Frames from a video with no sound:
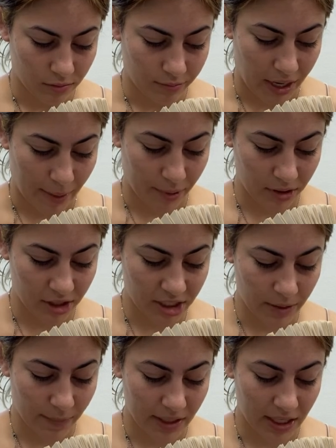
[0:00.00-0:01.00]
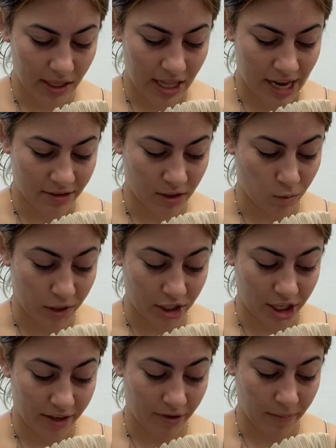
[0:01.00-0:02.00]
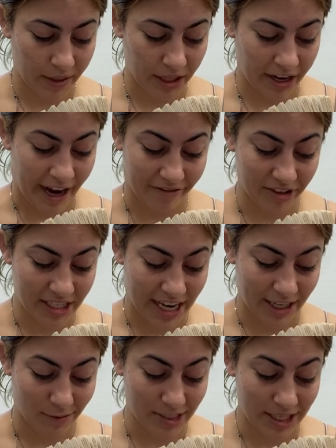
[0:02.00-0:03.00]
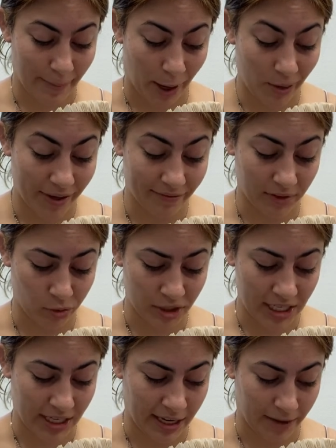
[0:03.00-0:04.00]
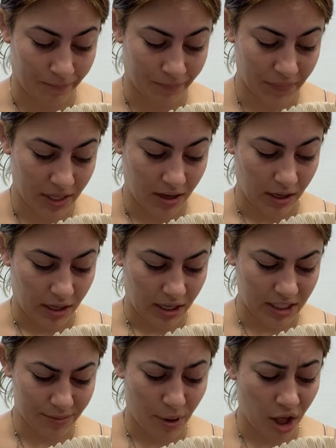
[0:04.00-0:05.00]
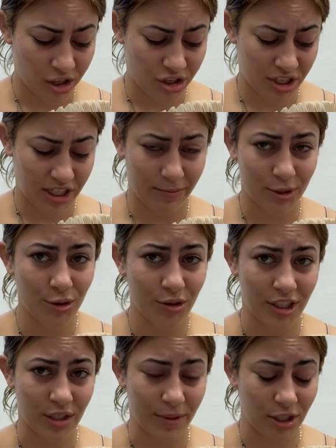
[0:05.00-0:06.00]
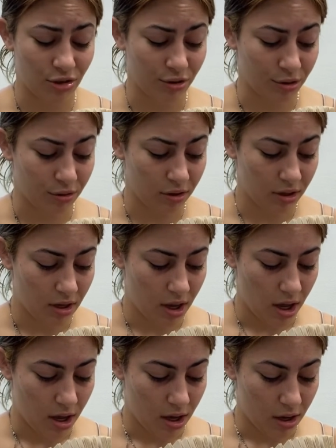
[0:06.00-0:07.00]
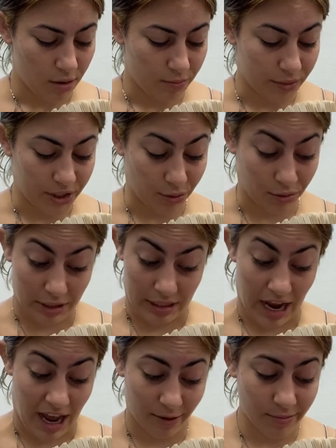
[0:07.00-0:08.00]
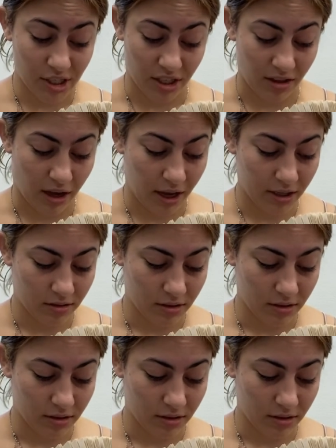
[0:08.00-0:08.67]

Piper looked up at the clouds and wondered if her mother Aphrodite was somehow influencing him. His apology seemed too good to be true. "But don't stop," she thought.